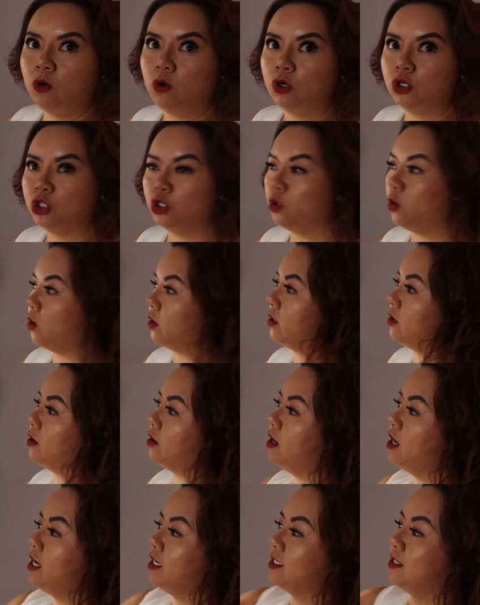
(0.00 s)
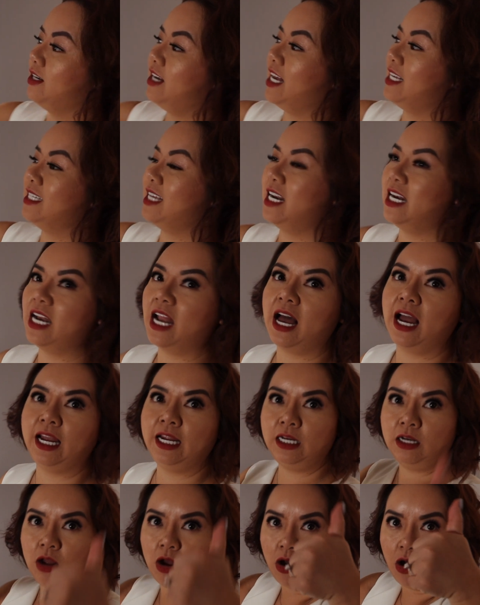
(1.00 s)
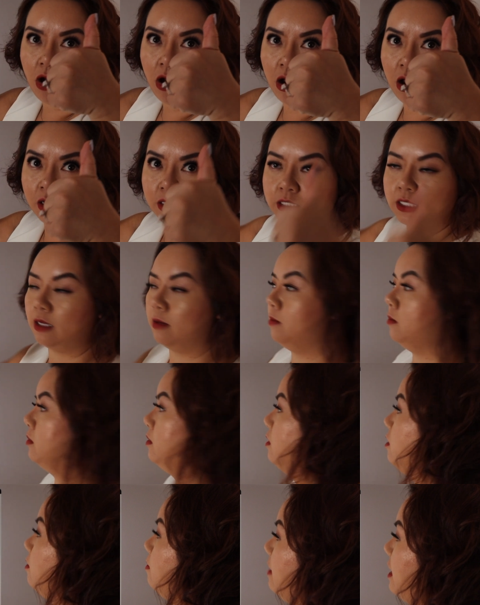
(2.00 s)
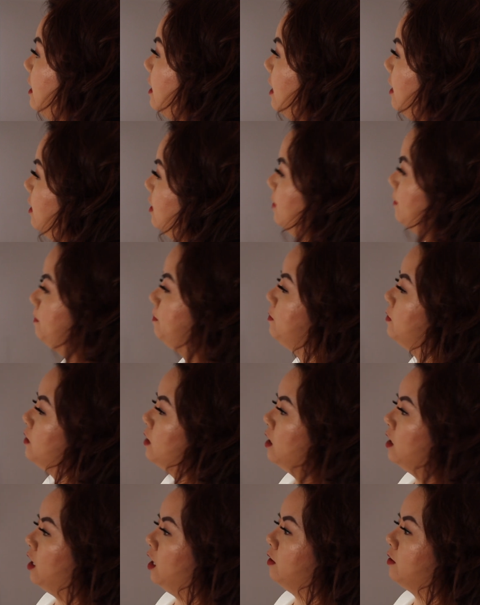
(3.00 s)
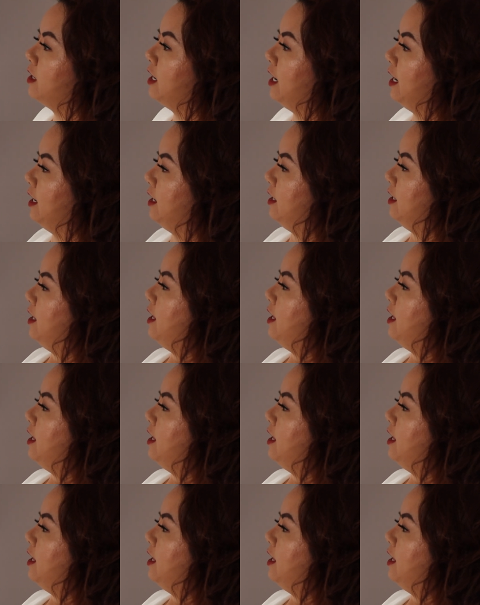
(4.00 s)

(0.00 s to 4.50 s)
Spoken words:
or shorter. So that's a 9. Awesome, you made it. Okay,